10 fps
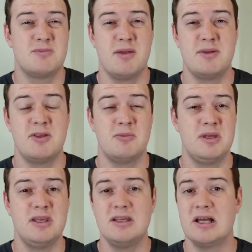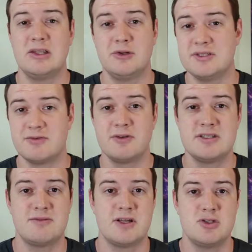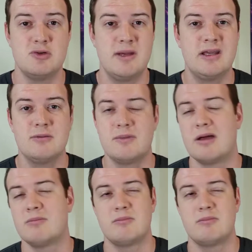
and maybe they'll be a little different if I do make them.